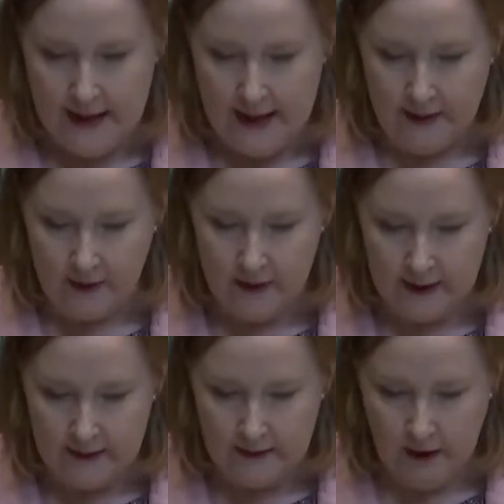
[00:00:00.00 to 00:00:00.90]
And I
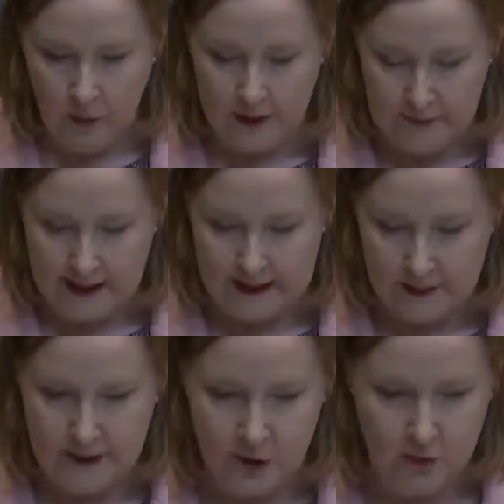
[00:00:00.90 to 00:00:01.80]
think I want to make a
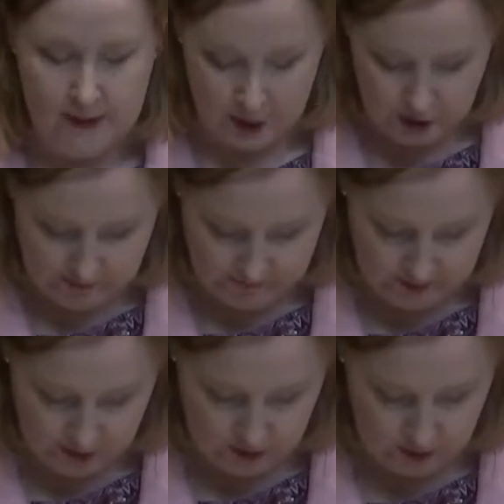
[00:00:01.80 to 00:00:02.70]
special mention of
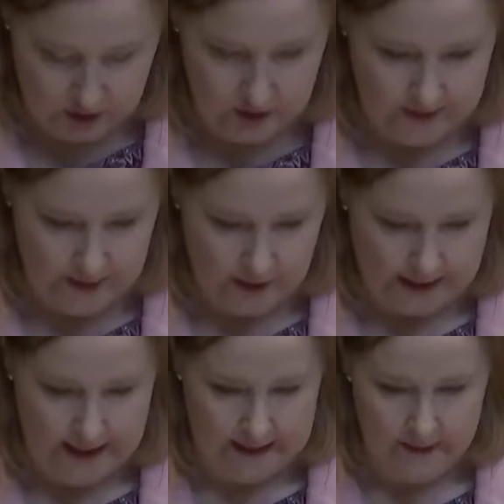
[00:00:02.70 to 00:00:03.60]
a doctor in
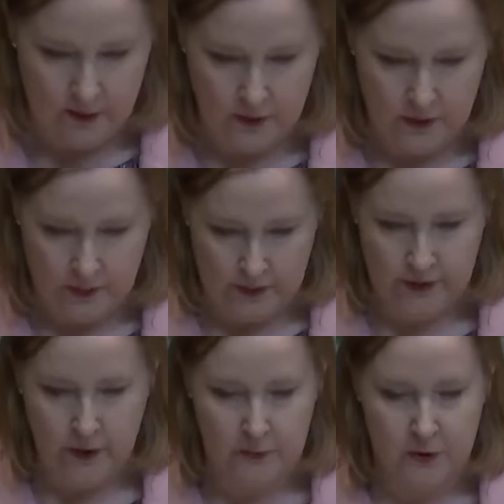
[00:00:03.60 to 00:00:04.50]
Newcastle who
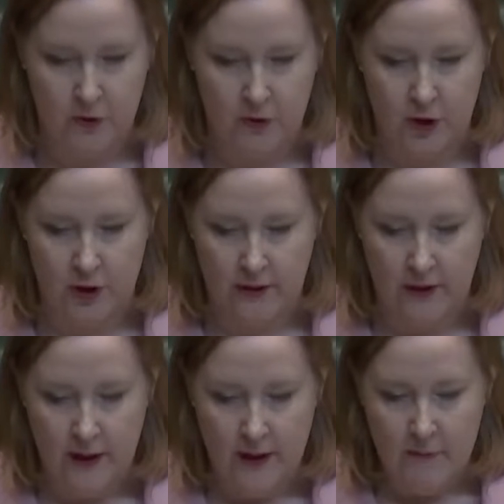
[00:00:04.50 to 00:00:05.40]
was an
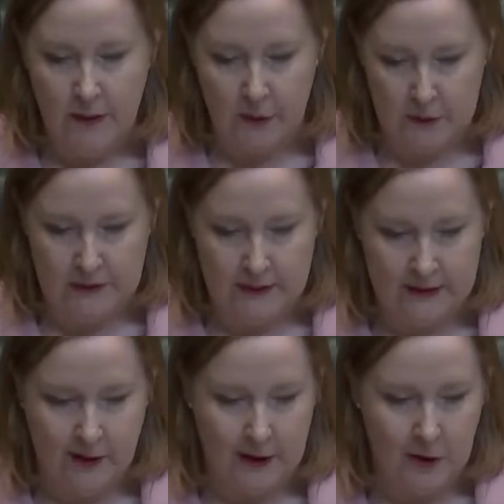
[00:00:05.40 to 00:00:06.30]
obstetrician but also a
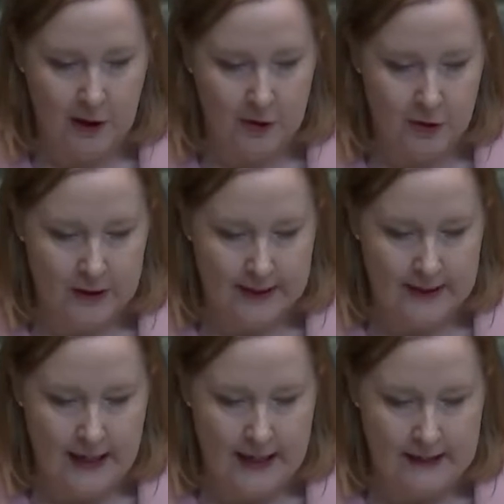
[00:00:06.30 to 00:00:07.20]

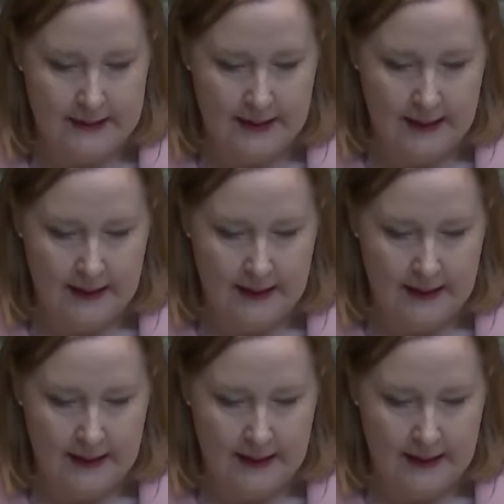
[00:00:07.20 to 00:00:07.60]
psychiatrist, and